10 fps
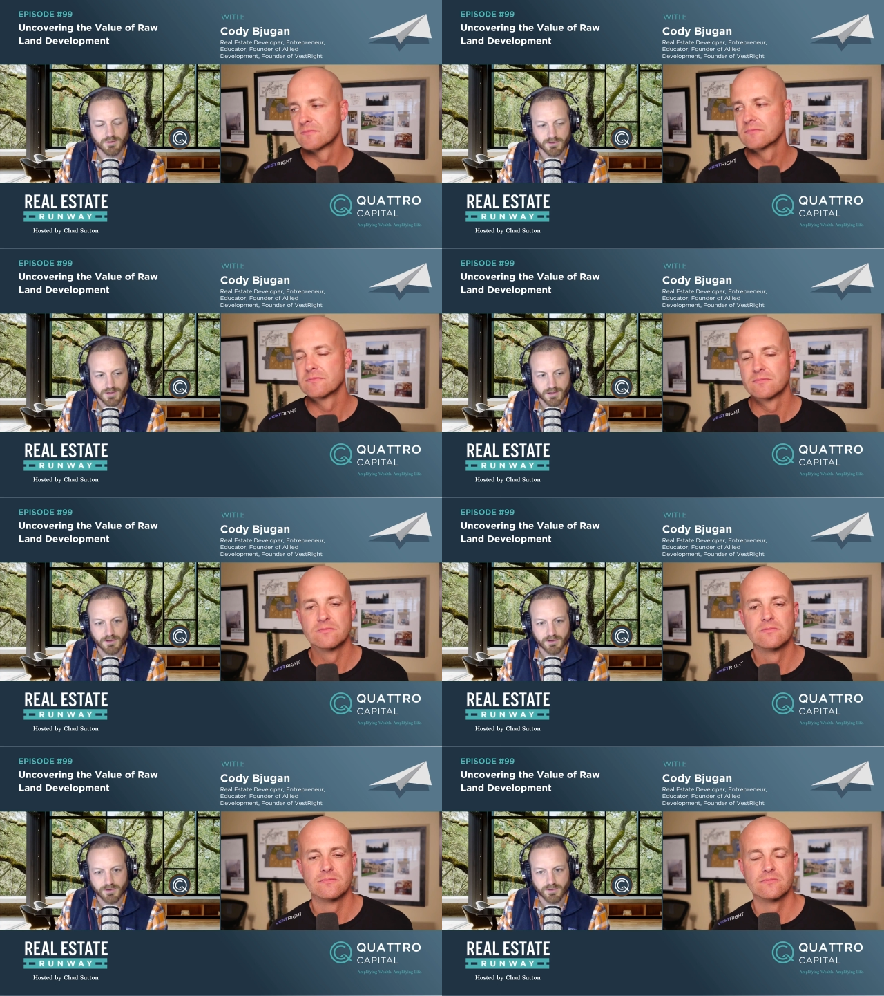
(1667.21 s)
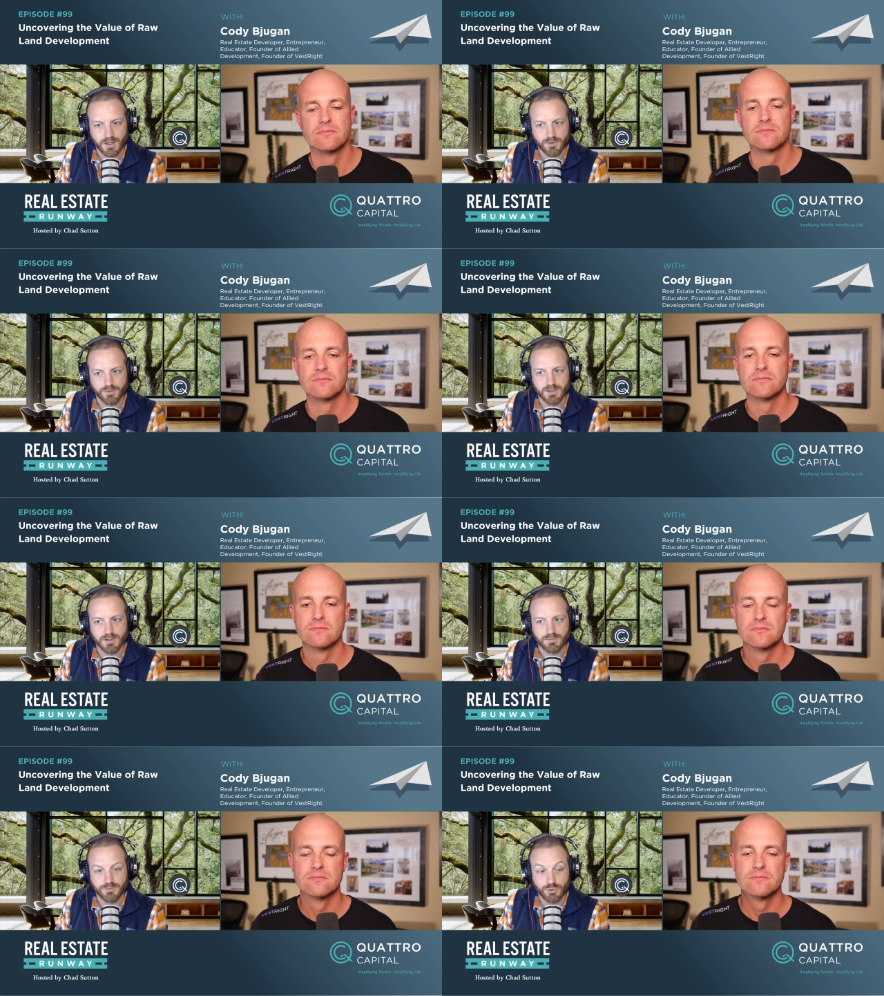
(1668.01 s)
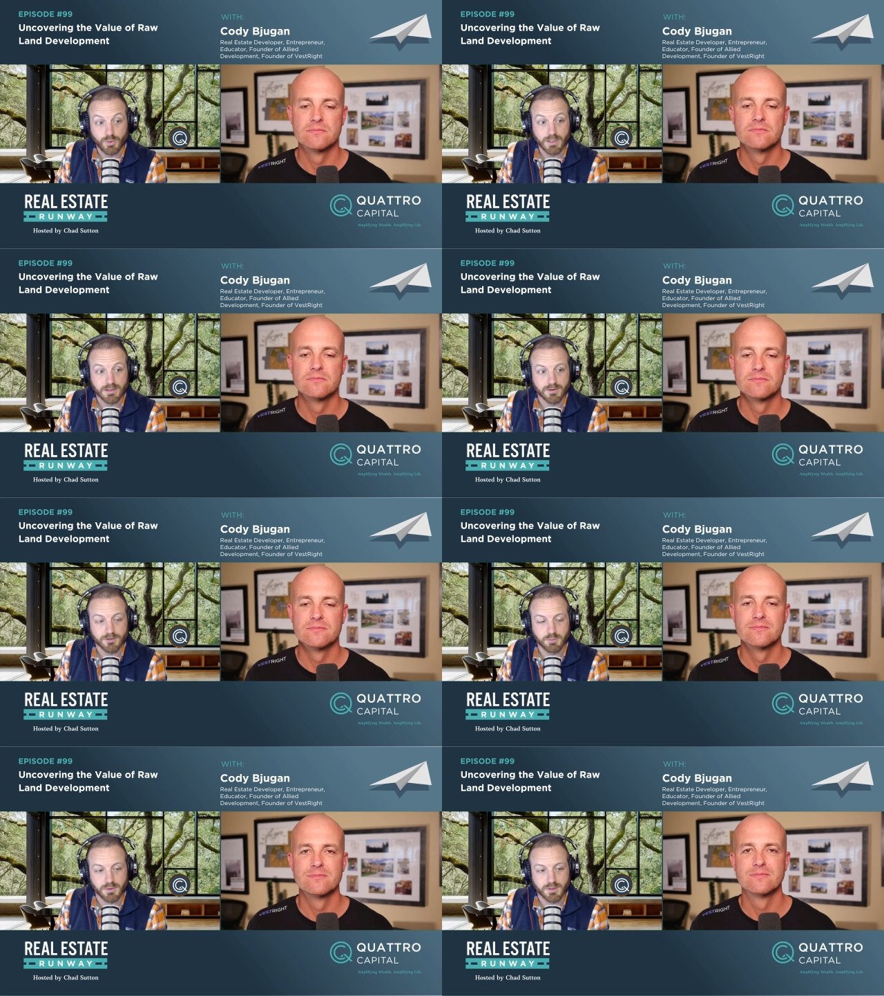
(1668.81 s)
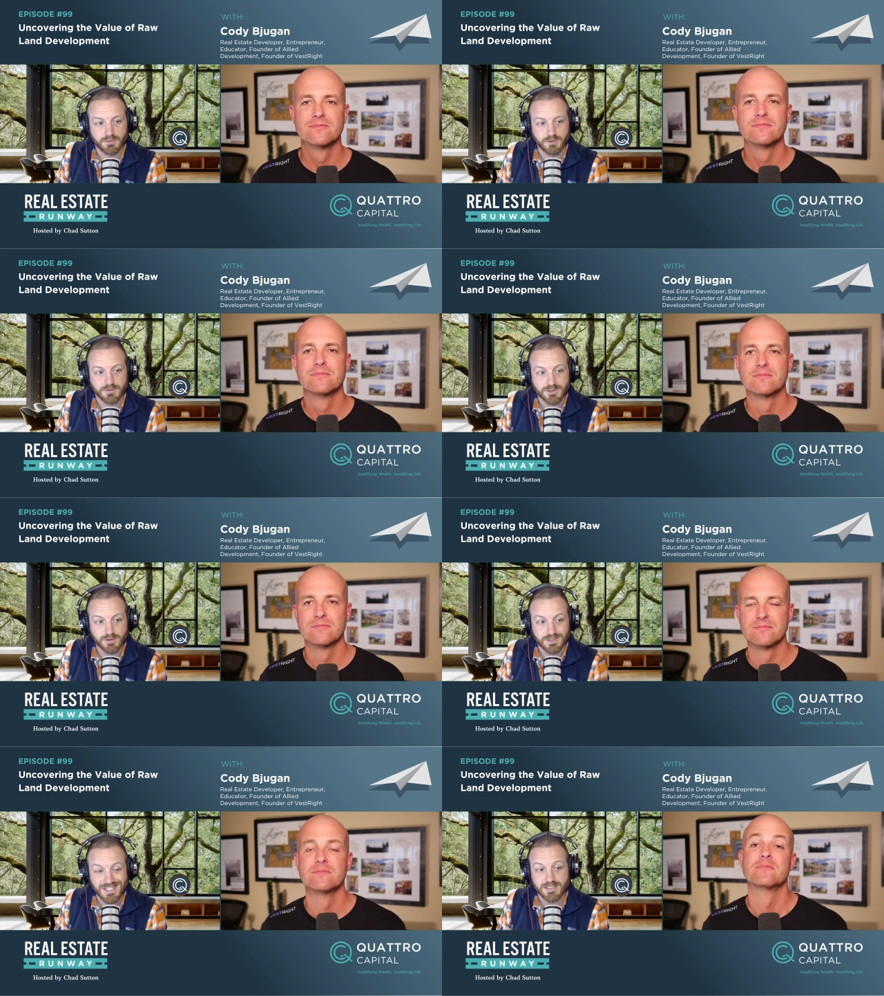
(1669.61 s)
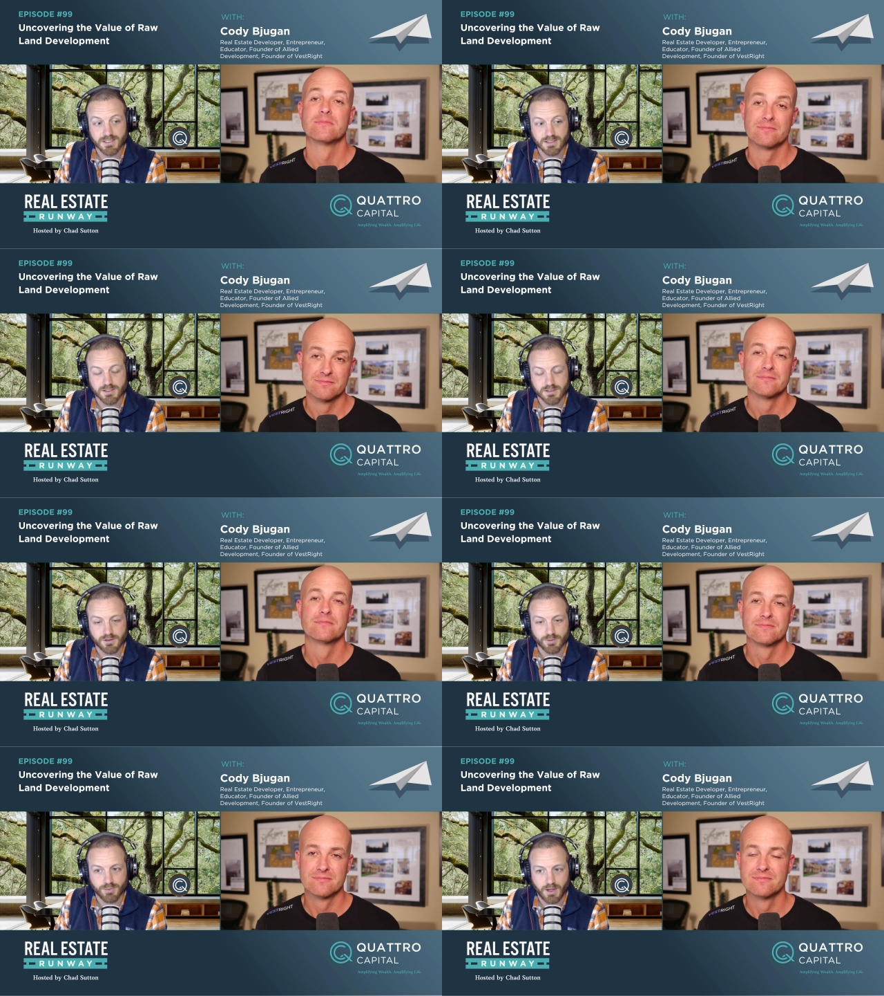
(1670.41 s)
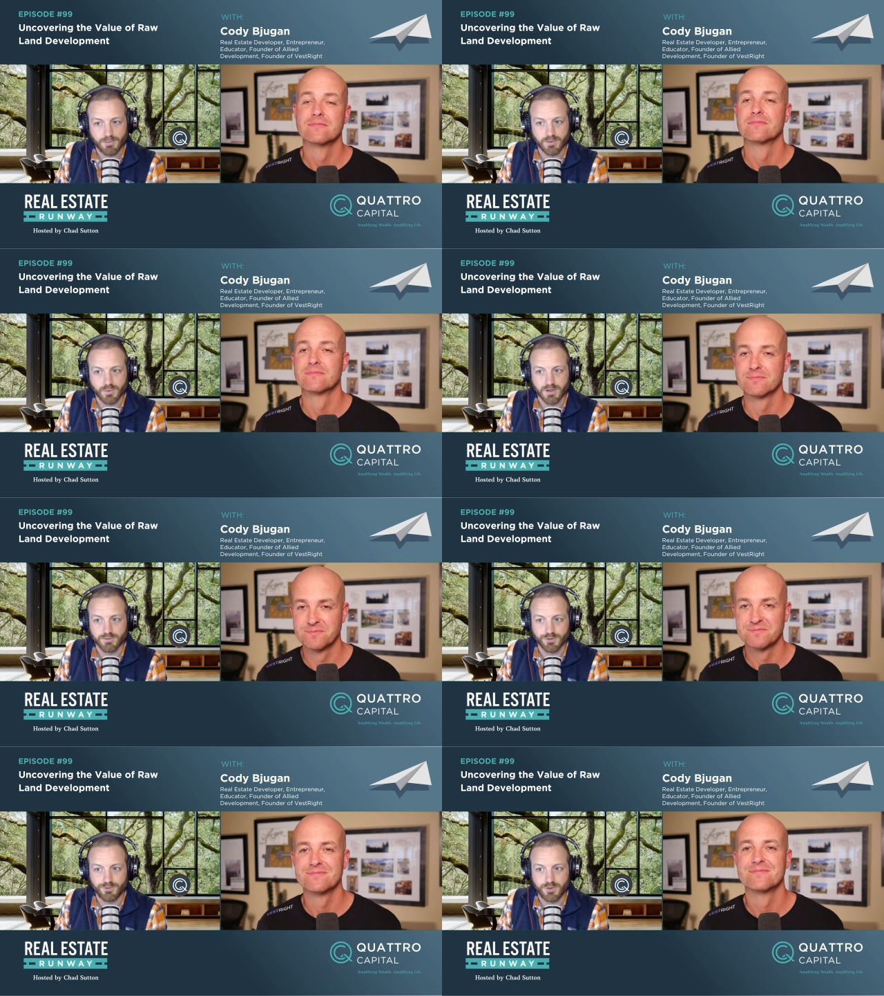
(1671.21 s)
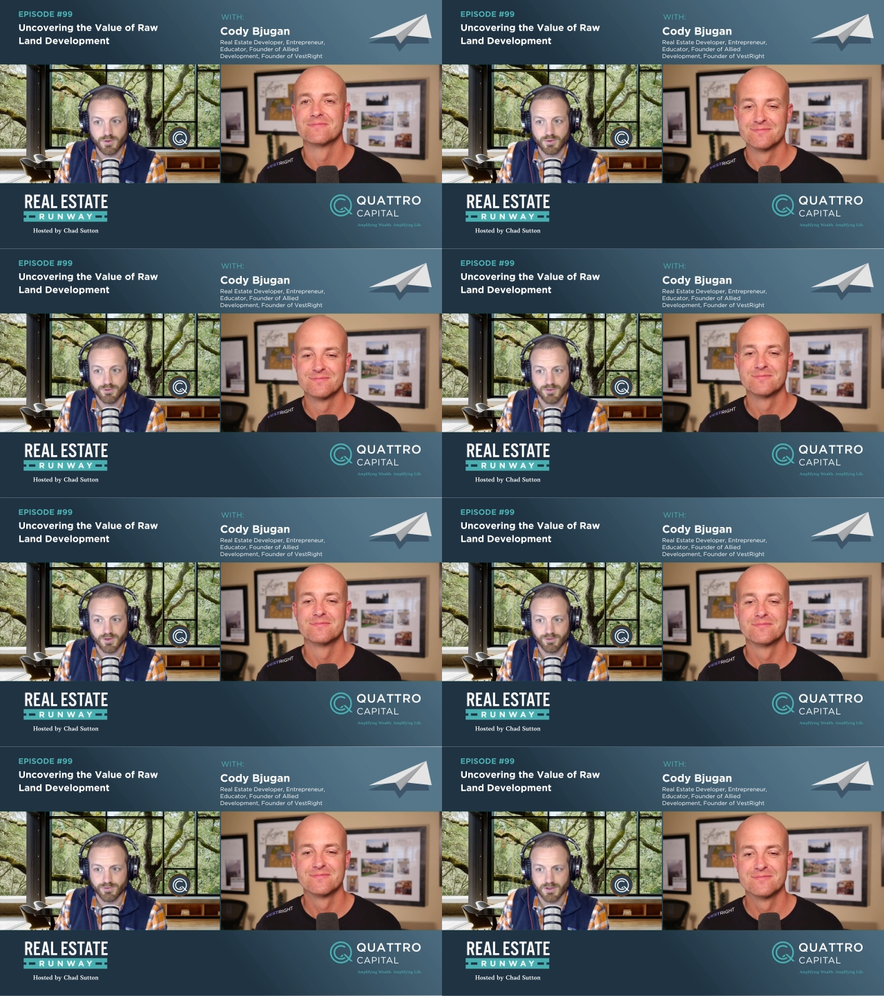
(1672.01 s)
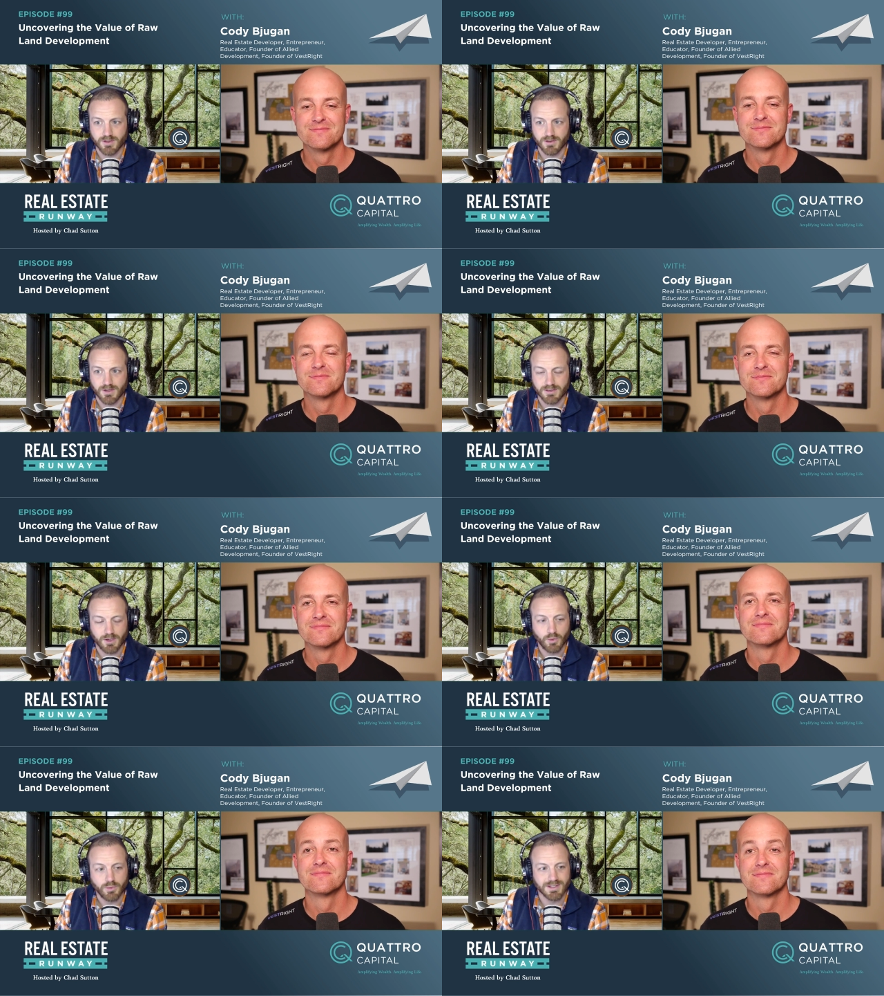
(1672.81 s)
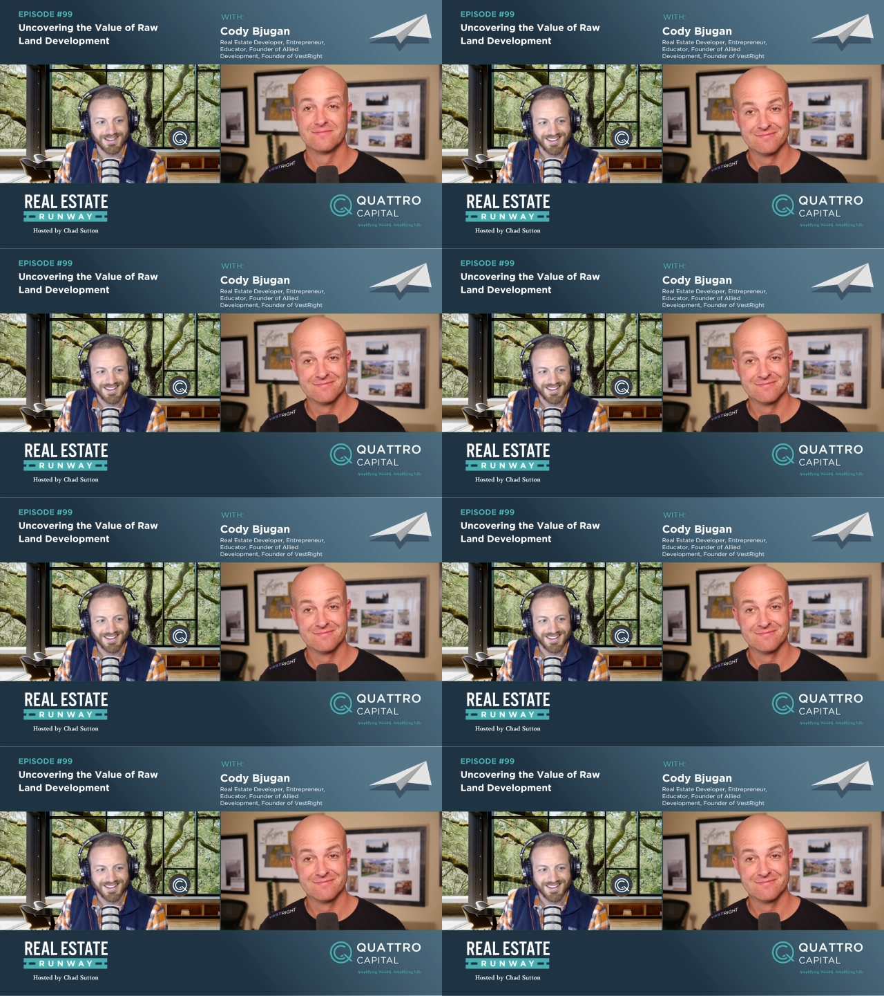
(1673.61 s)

Speaker 1: Because it sounds like you're not only doing this, but you're you're teaching this, and you're probably one of the few, okay. Mm-hmm. if if the not the only,